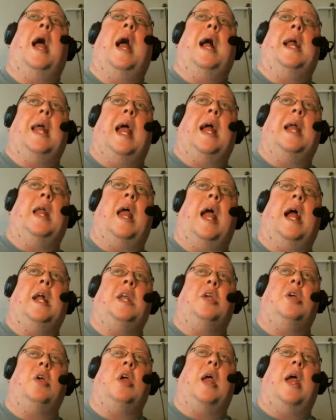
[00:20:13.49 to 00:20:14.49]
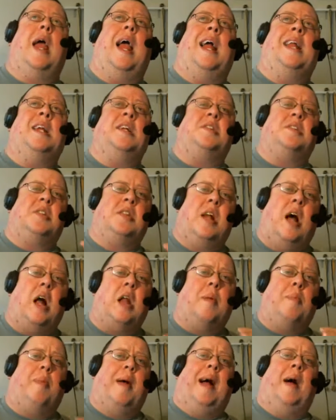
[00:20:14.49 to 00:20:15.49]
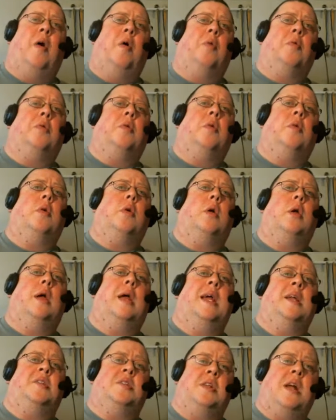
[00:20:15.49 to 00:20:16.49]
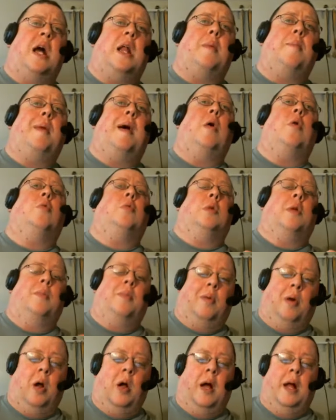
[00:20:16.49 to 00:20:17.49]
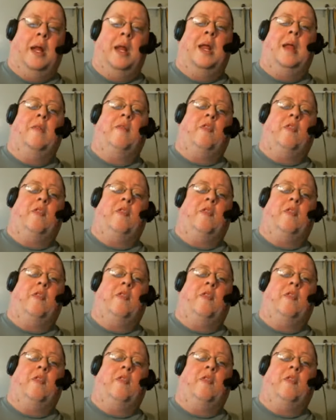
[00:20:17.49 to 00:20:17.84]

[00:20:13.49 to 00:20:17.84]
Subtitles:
and it's not about LeBron.